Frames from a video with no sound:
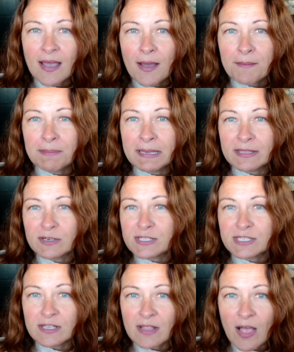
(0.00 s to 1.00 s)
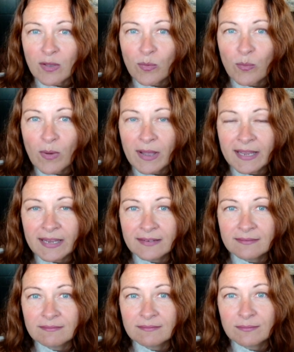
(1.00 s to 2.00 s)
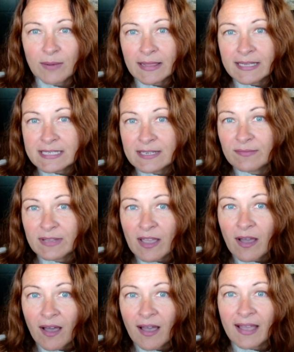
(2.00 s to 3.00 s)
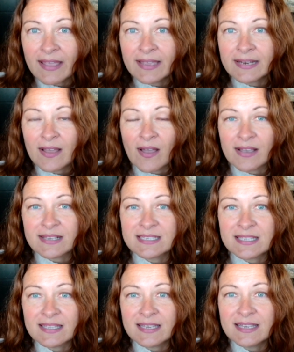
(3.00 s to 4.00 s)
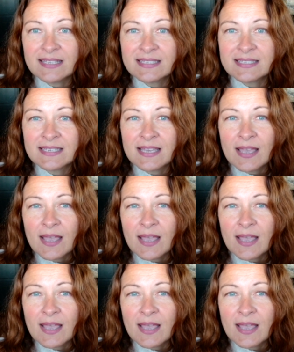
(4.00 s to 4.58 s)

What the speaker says: but they're still all quite relatively high in oxalates.